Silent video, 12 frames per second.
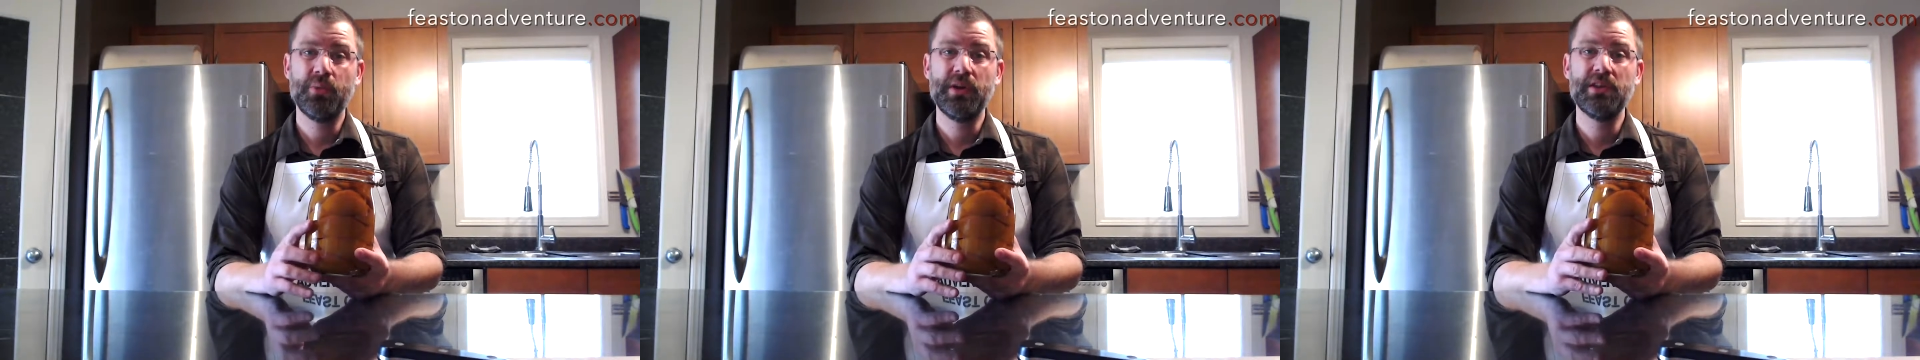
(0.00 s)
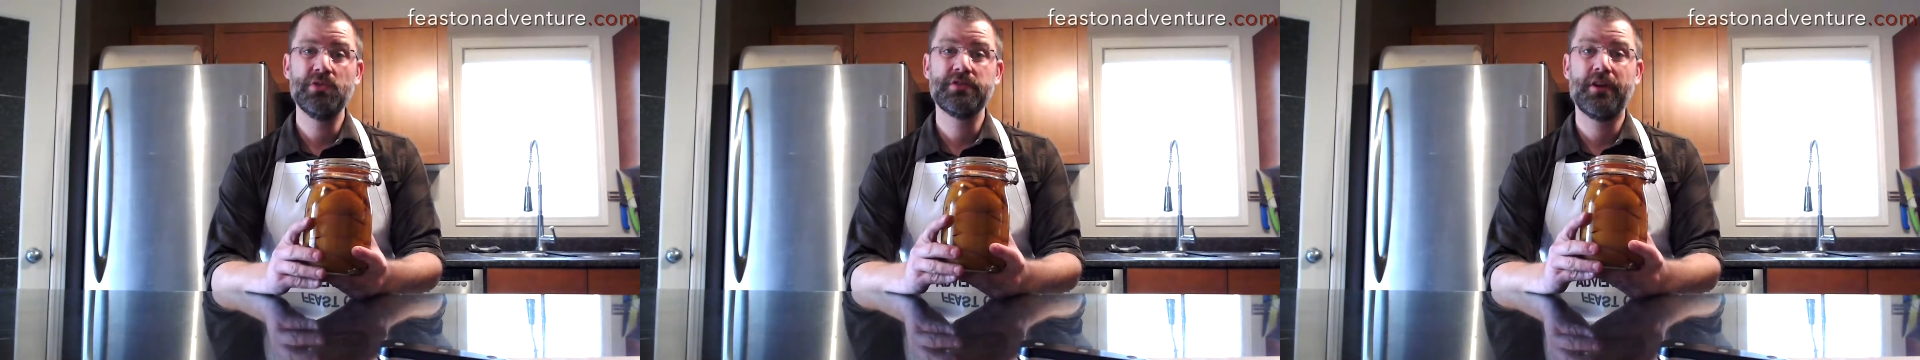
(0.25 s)
that
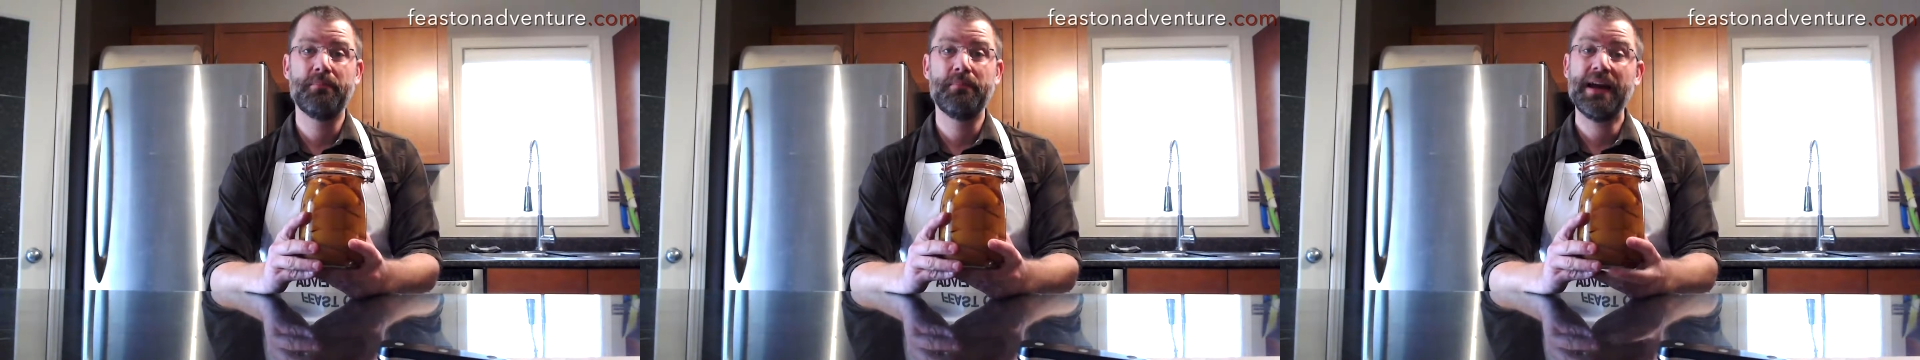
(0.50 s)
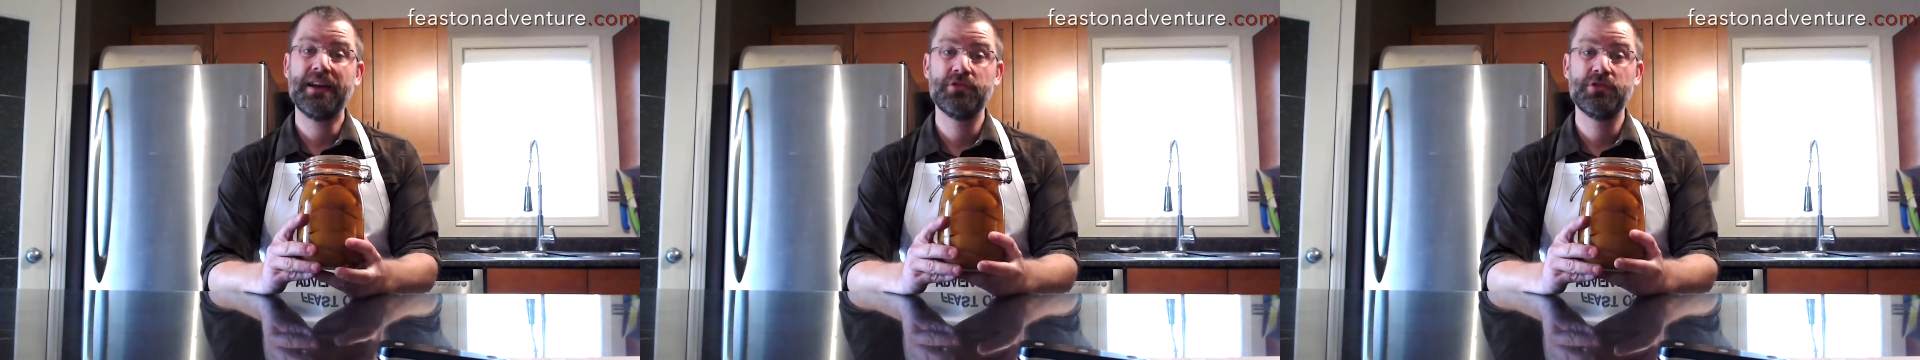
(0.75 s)
we can use in our
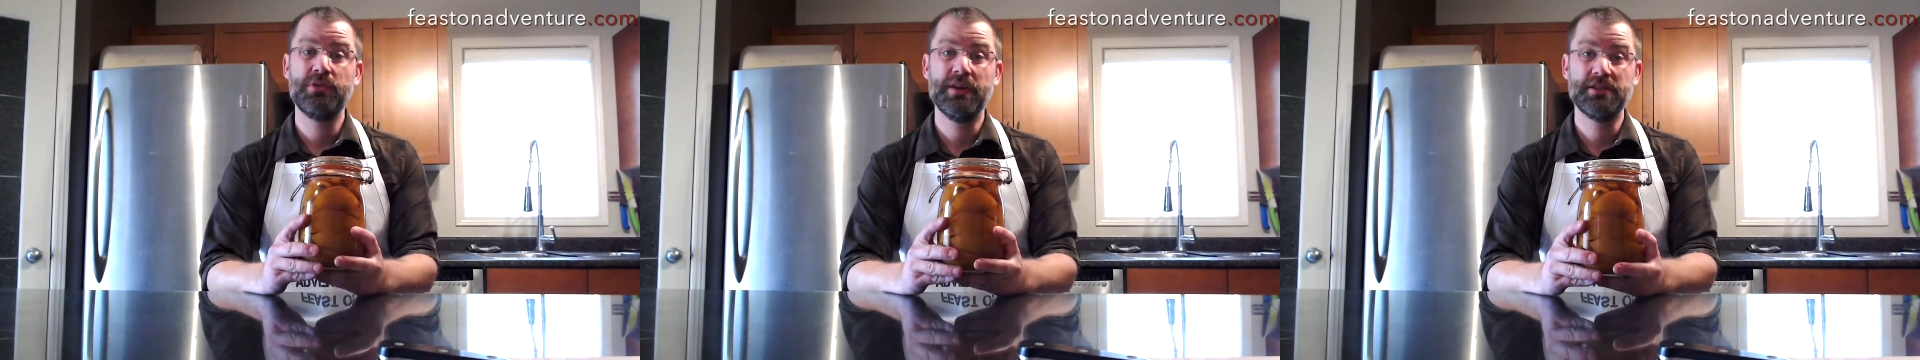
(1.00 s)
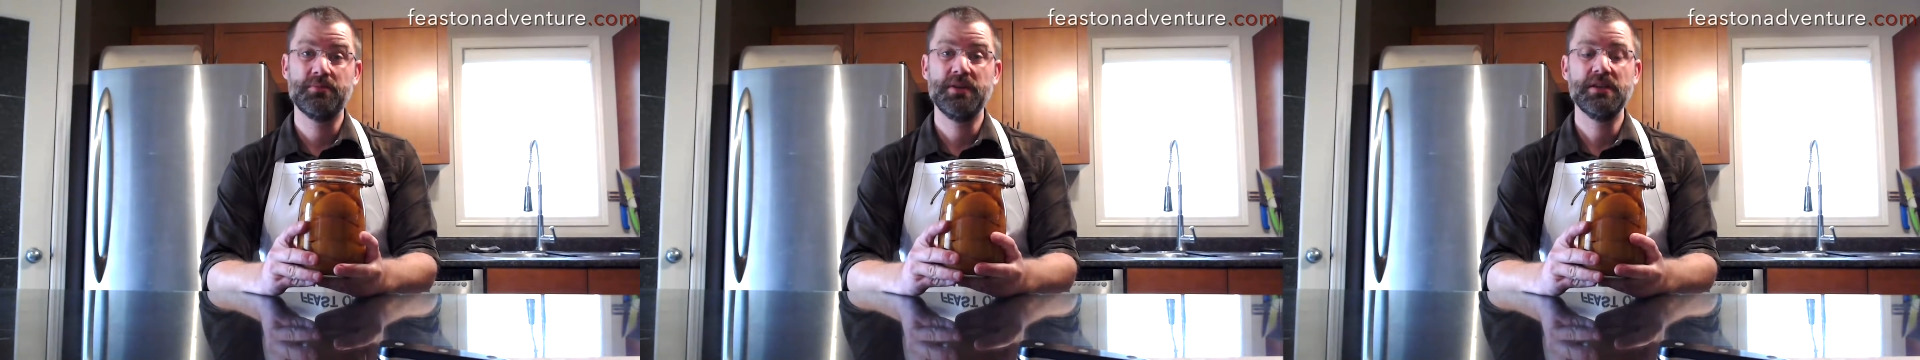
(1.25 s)
backcountry
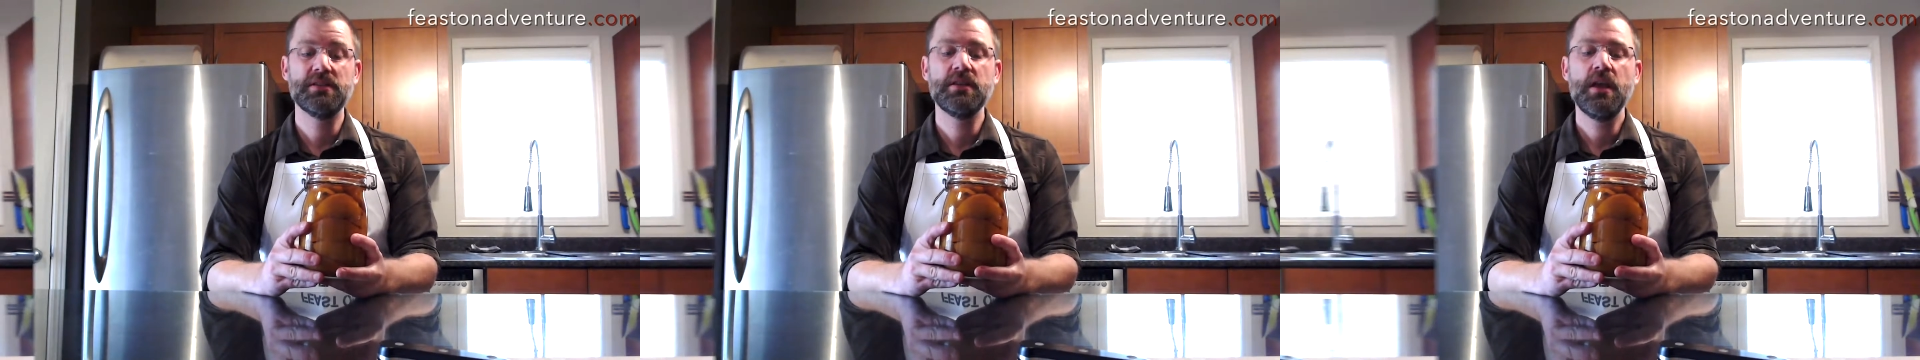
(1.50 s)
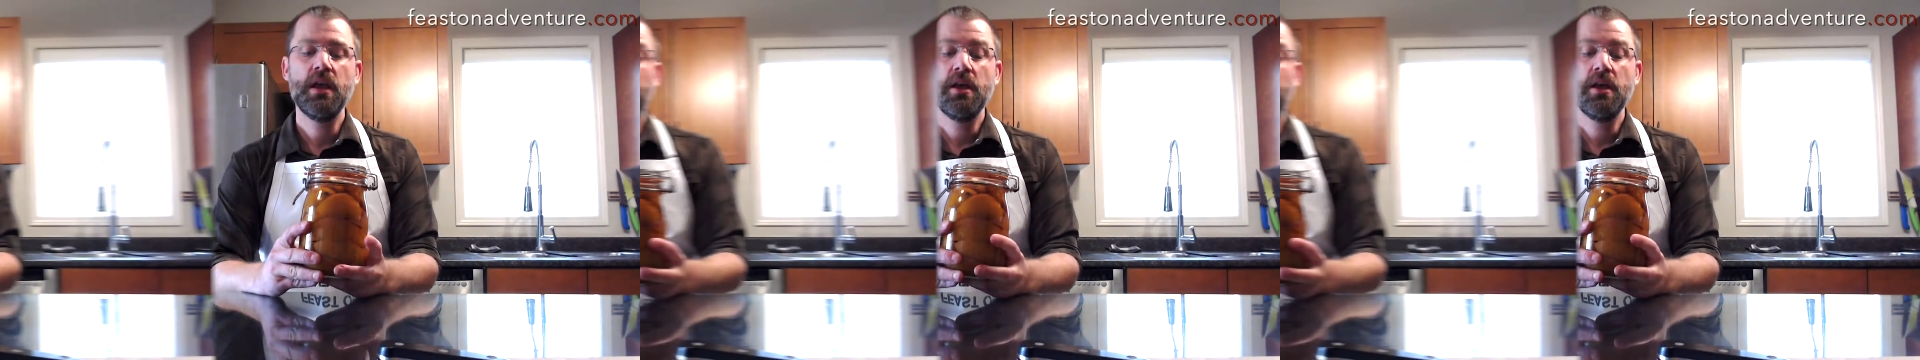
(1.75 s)
recipes.